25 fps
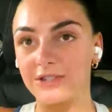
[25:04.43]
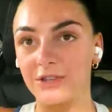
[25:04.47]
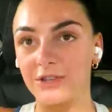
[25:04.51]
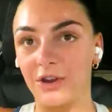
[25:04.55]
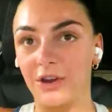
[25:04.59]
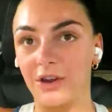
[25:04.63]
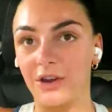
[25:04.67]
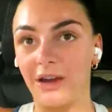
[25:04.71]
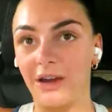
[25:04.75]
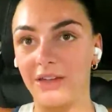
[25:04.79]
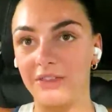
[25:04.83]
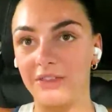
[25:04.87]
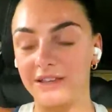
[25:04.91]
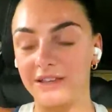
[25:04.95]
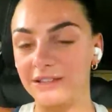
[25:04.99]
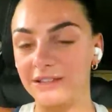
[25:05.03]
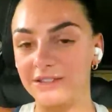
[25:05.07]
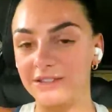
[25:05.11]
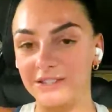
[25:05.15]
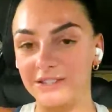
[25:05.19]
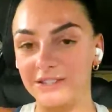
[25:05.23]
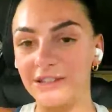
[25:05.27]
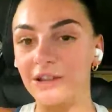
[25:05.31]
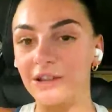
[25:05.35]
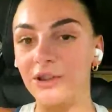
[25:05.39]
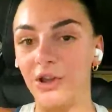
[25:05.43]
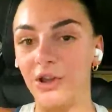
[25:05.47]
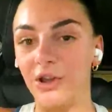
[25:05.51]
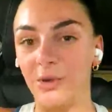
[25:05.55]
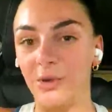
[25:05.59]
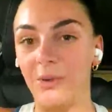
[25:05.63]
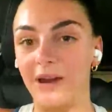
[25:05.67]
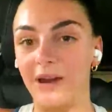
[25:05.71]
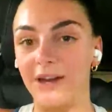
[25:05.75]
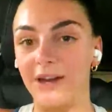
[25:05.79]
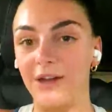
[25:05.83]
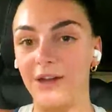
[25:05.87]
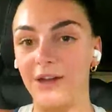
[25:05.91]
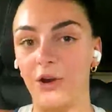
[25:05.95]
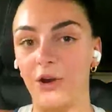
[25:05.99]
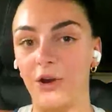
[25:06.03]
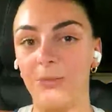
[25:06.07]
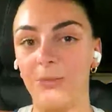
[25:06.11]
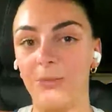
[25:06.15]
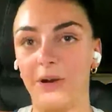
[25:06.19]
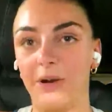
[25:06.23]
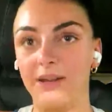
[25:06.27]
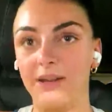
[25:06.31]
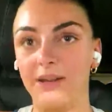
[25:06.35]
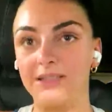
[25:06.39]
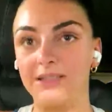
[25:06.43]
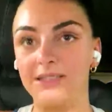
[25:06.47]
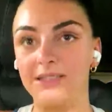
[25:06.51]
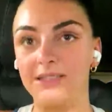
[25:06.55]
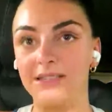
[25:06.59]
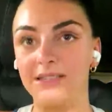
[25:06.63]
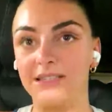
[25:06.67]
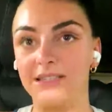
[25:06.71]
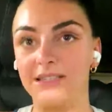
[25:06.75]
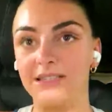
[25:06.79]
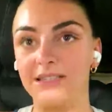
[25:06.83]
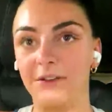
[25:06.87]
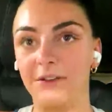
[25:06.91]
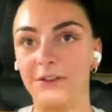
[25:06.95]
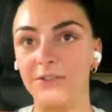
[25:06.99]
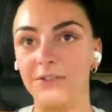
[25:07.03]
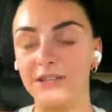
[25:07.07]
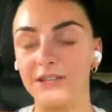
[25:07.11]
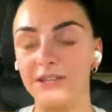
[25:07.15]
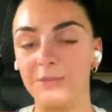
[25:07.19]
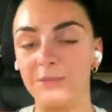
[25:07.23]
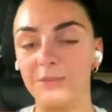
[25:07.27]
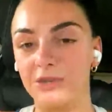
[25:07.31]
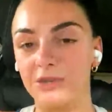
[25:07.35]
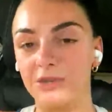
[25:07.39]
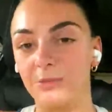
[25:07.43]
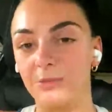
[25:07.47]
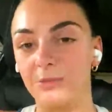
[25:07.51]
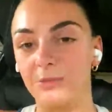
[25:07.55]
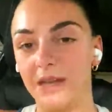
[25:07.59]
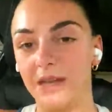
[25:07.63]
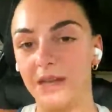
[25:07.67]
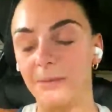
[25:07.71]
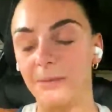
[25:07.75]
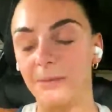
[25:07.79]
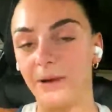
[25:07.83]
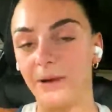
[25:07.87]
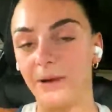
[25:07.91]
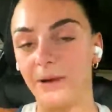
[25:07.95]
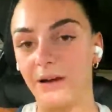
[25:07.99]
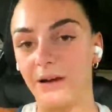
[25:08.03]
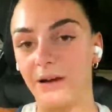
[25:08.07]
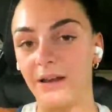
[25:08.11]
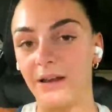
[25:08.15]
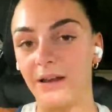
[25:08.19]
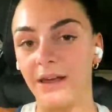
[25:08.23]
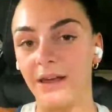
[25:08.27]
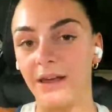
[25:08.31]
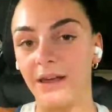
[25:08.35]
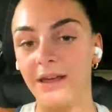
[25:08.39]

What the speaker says: So there's still a long way to go, but it's definitely special being a part